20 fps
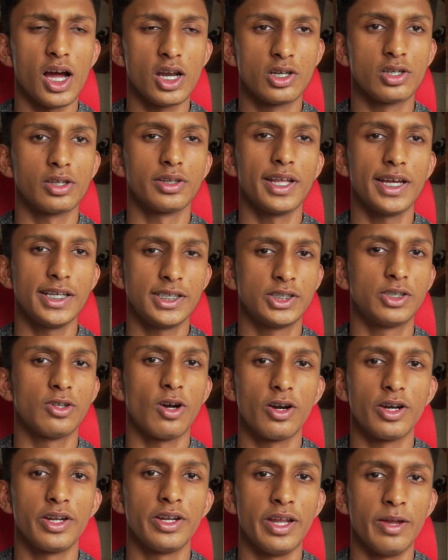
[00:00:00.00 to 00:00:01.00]
until I
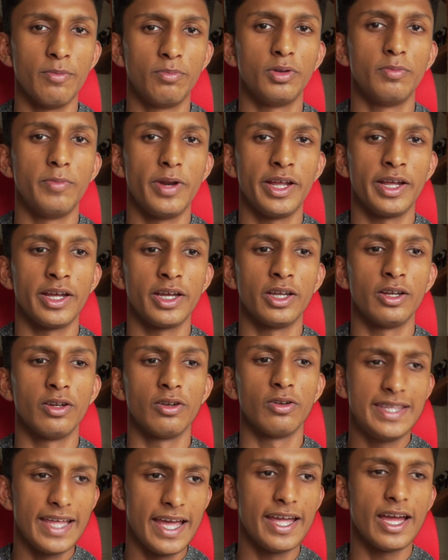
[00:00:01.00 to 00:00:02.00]
started implementing
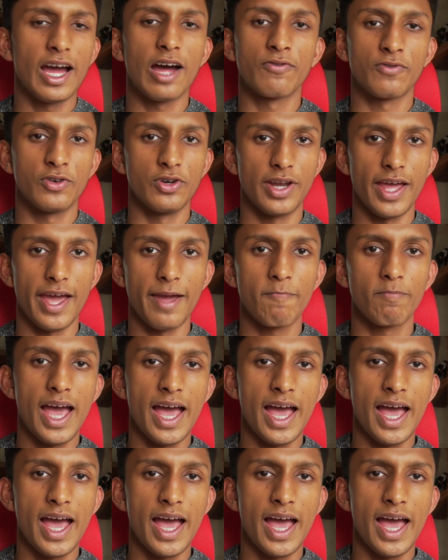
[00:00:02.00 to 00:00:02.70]
it day after day,